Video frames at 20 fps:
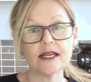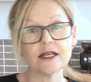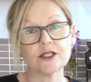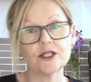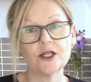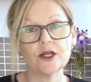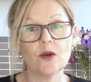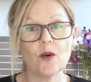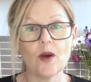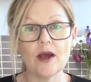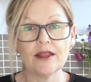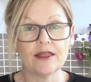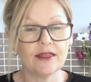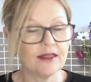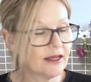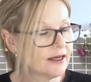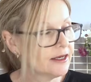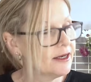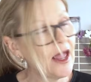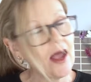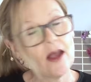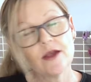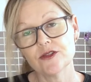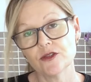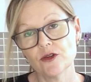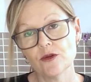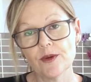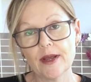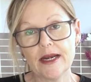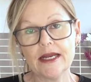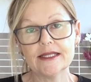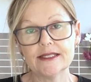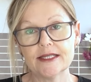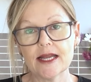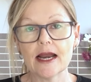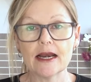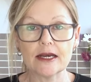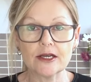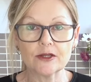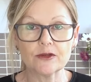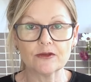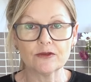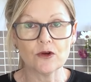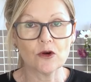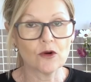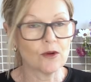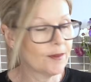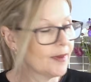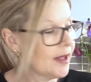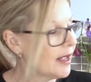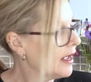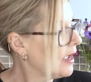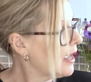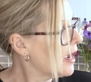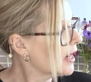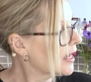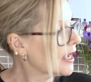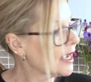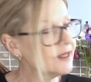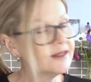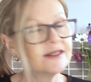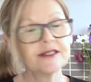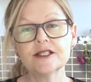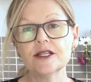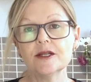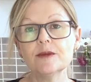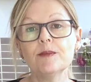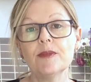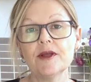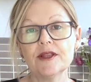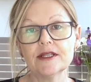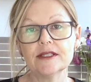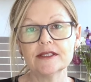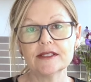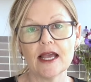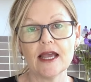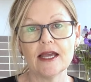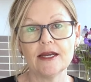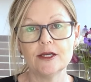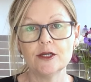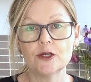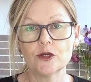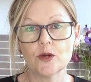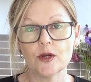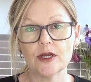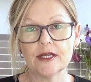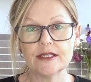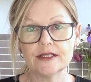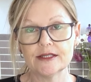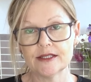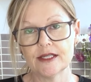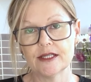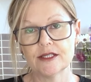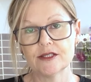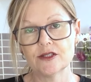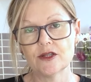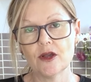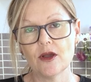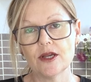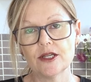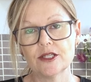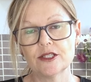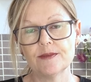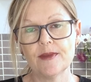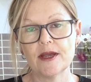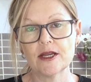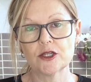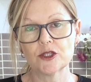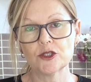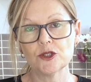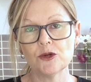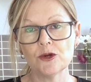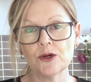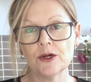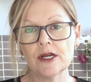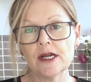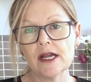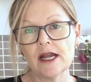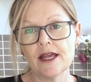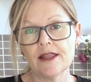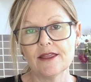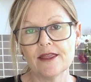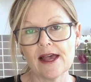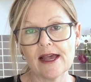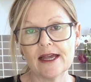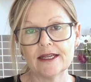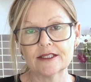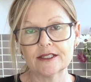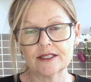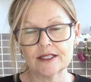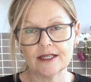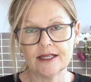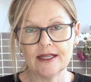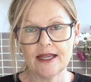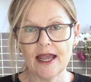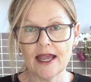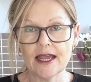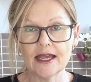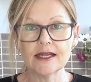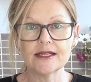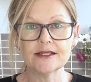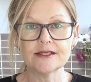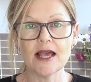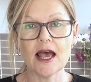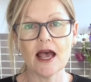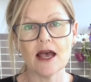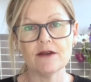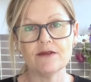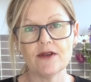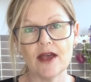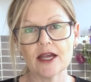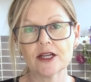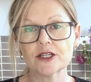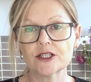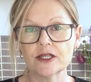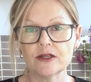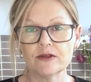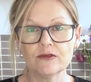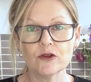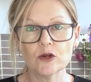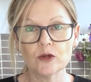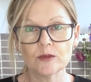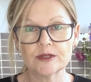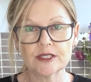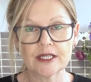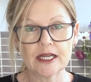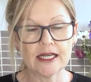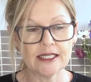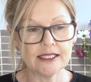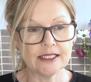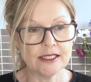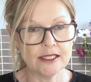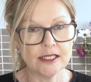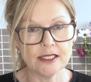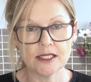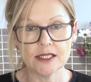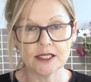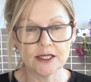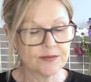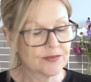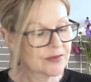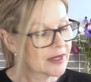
actually quite thick. Now it's already started to form a custard, but this 80 degrees is going to make sure that the eggs have actually formed a custard.